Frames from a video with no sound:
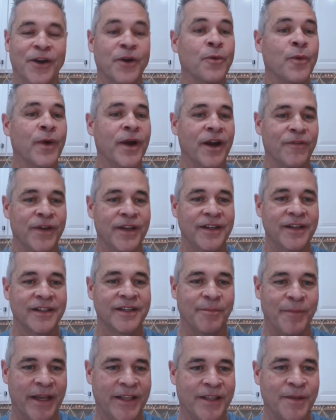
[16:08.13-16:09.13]
They're aware of it,
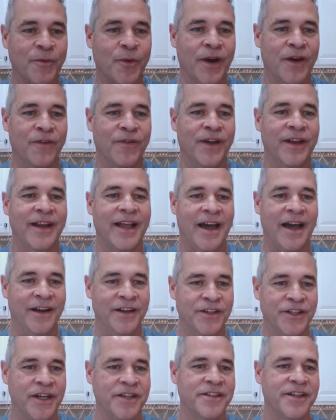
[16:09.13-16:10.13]
to make them aware of it, how
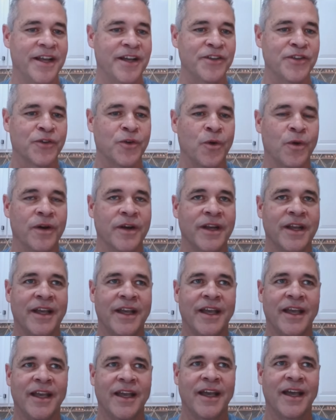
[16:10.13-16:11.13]
to judge it, how to score it.
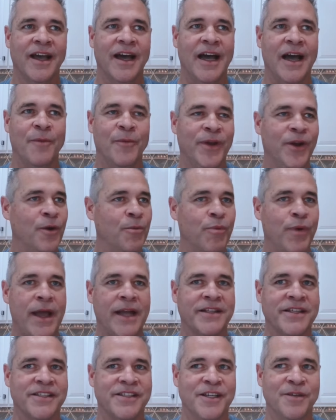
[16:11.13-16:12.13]
We don't
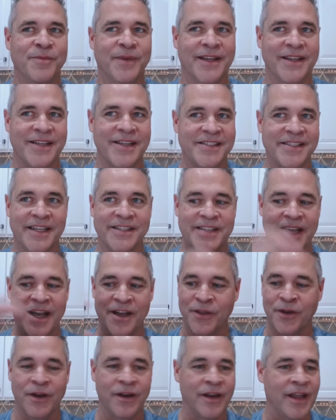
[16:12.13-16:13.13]
practice it because I said it's
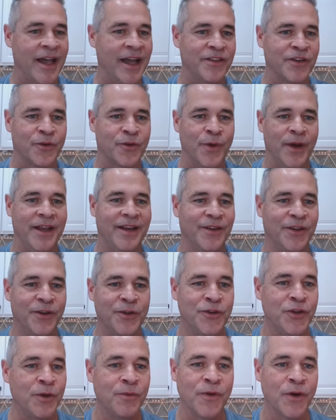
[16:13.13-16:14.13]
out there online. There's great
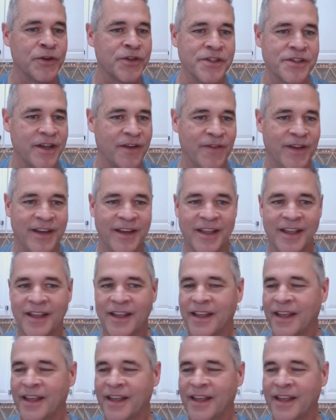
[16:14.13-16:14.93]
YouTube versions of it.